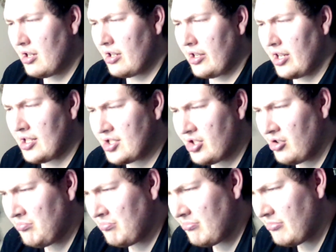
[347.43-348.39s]

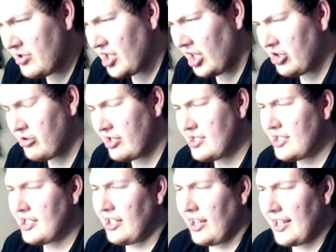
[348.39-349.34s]
Costume? She
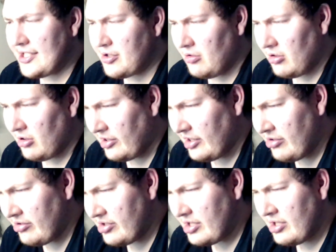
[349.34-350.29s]
dresses in casual
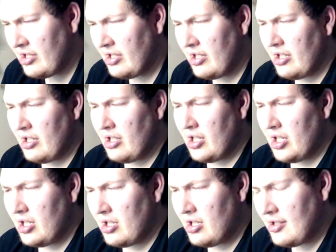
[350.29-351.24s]
clothes.
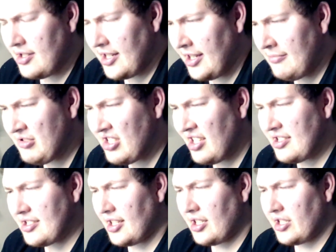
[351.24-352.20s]
Teams,
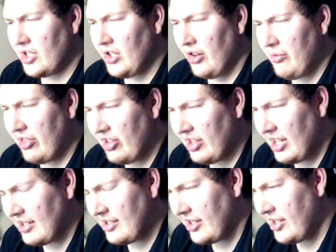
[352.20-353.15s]
solitary with
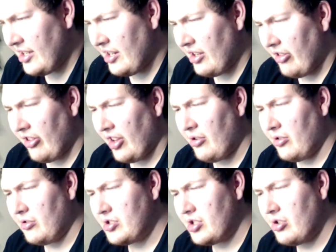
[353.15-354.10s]
Galactica and other
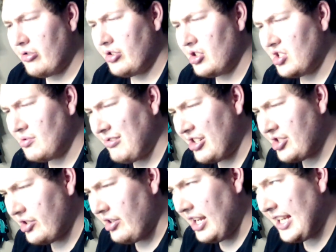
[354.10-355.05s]
heroes, Orchid
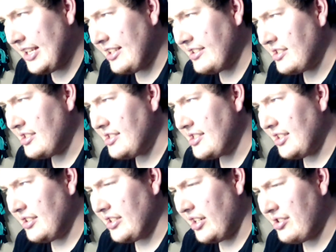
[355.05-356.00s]
Inspiration, Adolescents,
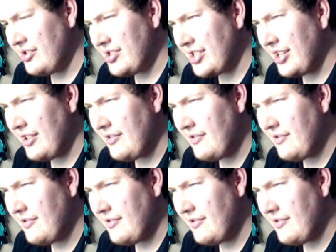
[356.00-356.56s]
and Titans.